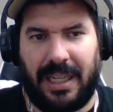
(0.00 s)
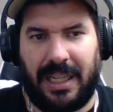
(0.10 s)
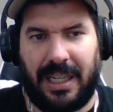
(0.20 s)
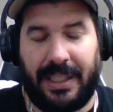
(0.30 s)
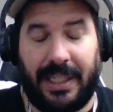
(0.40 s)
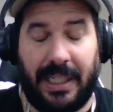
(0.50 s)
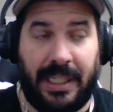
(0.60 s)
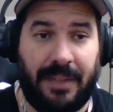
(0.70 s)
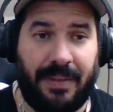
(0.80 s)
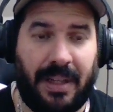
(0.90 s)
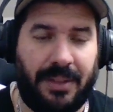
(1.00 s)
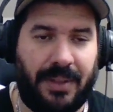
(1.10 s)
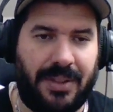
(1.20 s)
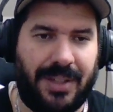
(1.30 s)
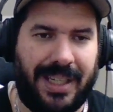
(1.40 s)
again, he
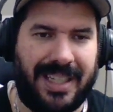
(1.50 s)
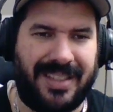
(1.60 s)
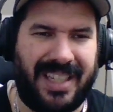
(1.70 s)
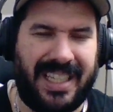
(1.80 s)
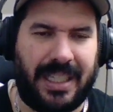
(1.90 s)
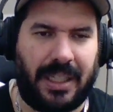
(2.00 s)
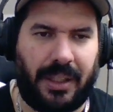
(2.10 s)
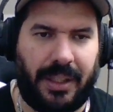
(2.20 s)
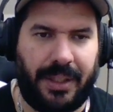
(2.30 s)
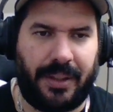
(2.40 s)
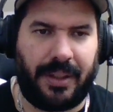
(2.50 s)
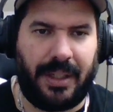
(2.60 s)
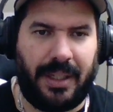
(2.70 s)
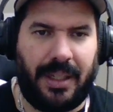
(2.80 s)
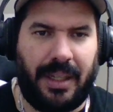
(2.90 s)
evaluates it as a clear
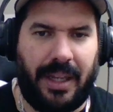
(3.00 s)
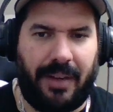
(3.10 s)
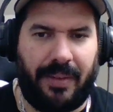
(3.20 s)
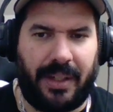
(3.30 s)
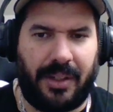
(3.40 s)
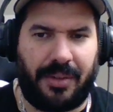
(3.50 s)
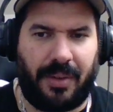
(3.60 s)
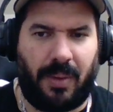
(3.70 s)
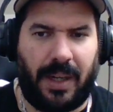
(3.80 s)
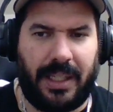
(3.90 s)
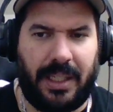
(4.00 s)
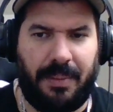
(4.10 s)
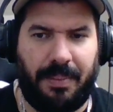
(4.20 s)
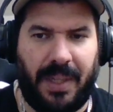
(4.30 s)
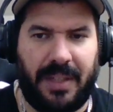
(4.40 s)
advantage for white. He
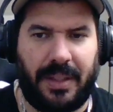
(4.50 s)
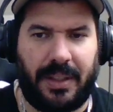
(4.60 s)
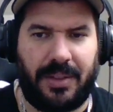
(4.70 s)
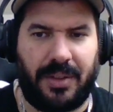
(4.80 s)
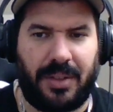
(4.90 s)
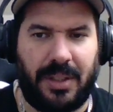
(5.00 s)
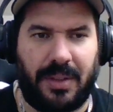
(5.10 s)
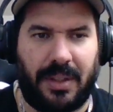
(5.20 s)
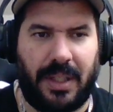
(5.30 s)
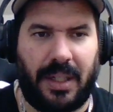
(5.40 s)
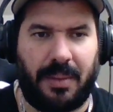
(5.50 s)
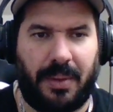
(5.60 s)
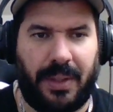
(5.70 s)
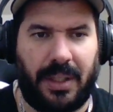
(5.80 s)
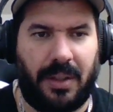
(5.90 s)
basically just leaves it there, but
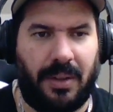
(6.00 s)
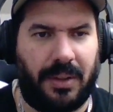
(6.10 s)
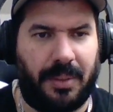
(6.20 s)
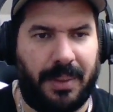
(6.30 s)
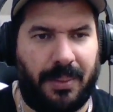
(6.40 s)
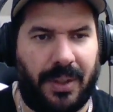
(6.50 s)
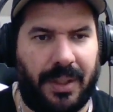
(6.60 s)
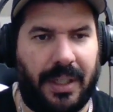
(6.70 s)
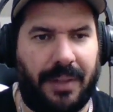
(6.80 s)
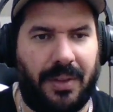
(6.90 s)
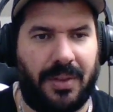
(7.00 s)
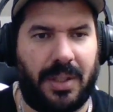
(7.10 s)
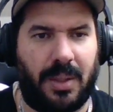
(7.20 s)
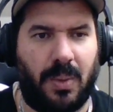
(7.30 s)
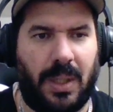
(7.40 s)
we could go a little bit more in depth to see
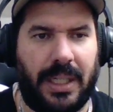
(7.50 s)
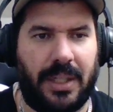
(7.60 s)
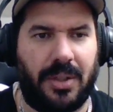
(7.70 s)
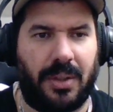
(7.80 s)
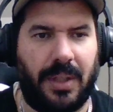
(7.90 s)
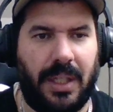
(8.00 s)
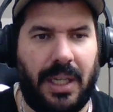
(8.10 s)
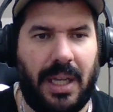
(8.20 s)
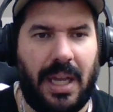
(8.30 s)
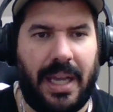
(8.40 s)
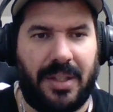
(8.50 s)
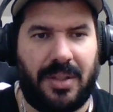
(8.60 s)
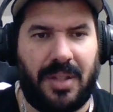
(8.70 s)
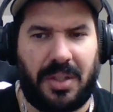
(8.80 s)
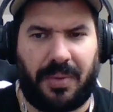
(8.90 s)
why. So
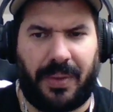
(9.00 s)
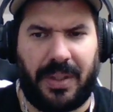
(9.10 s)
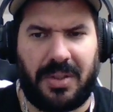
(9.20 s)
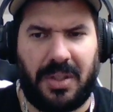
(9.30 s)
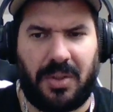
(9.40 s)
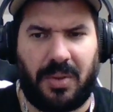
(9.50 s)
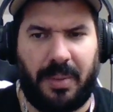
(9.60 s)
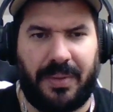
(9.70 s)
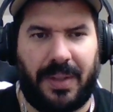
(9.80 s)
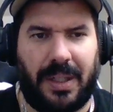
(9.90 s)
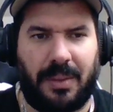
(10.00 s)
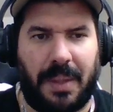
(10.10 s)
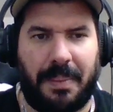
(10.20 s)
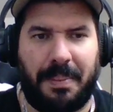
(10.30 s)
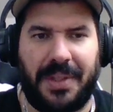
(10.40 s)
a6, for instance, would be followed by
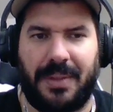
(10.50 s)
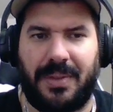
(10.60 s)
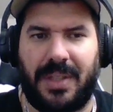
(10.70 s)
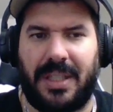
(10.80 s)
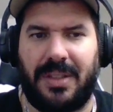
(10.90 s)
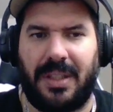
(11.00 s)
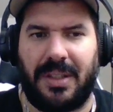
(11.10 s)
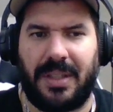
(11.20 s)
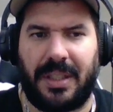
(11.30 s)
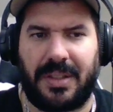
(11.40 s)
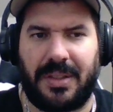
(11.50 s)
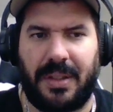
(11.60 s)
bishop takes c6,